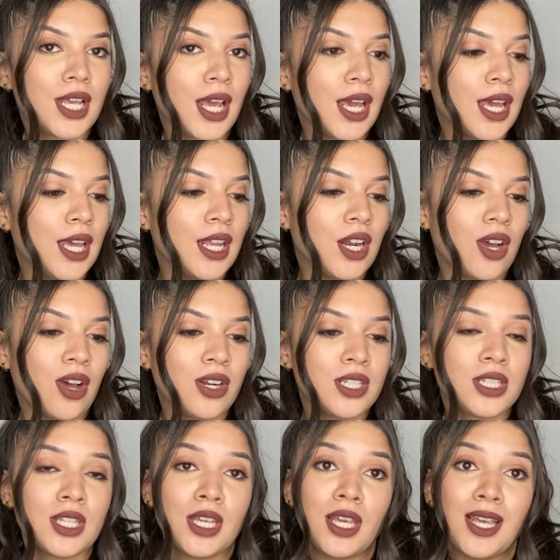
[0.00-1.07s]
and
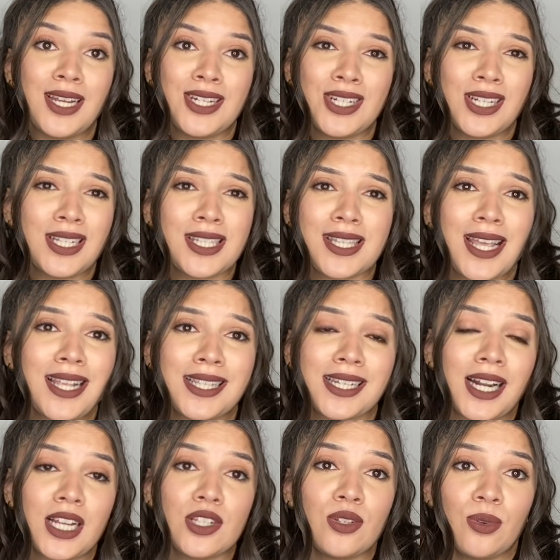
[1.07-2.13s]
honestly, it's
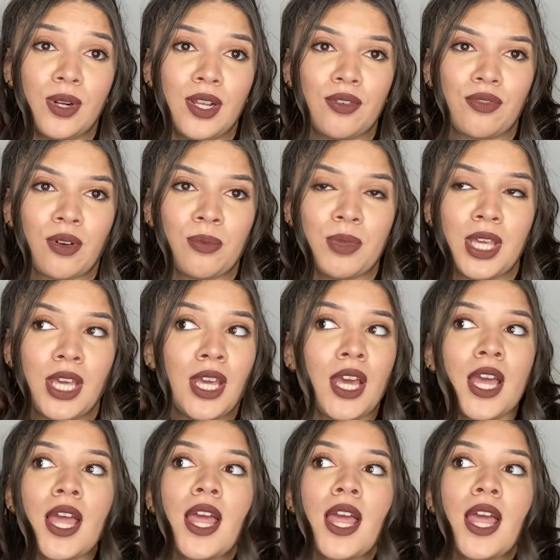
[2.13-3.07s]
not doing it for me.